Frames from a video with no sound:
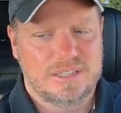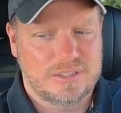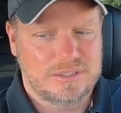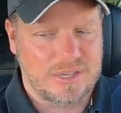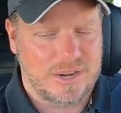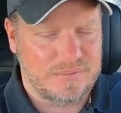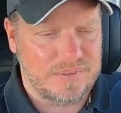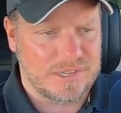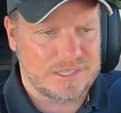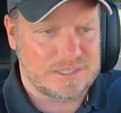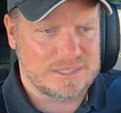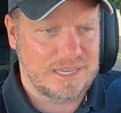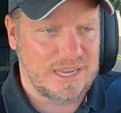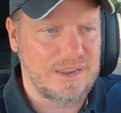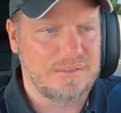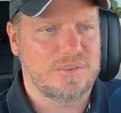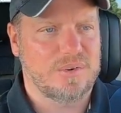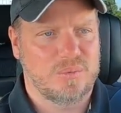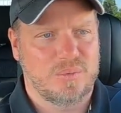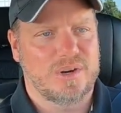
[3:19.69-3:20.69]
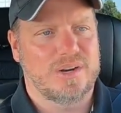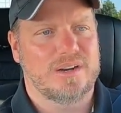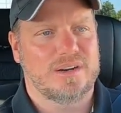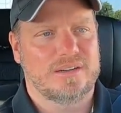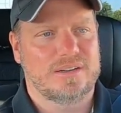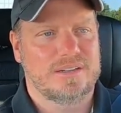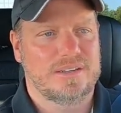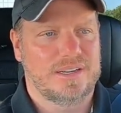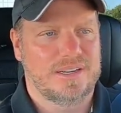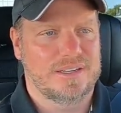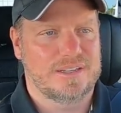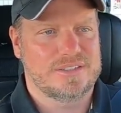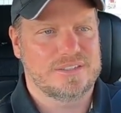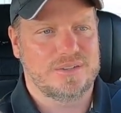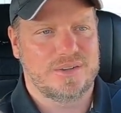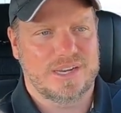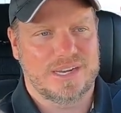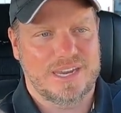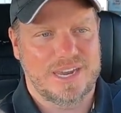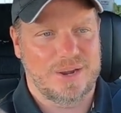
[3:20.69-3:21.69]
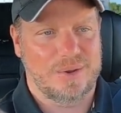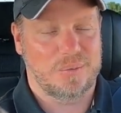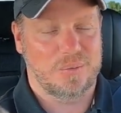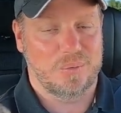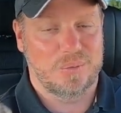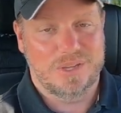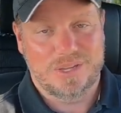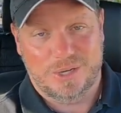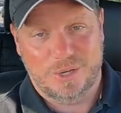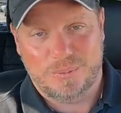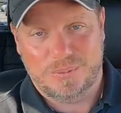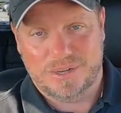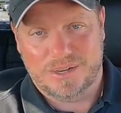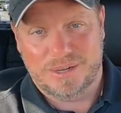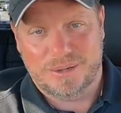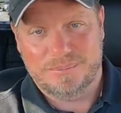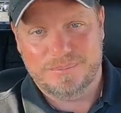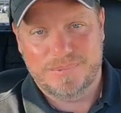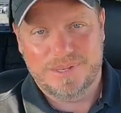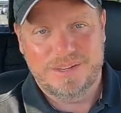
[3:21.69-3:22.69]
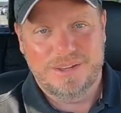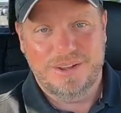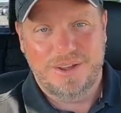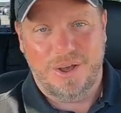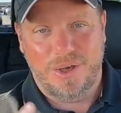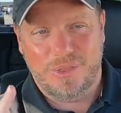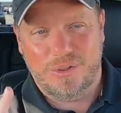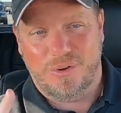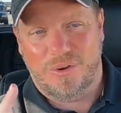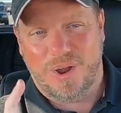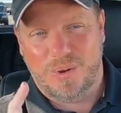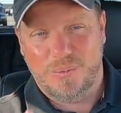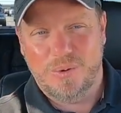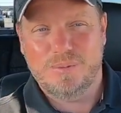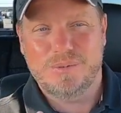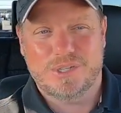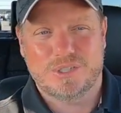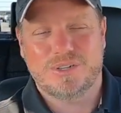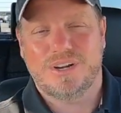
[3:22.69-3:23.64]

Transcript: Traffic is everywhere, and so I can't really open it up, although I will be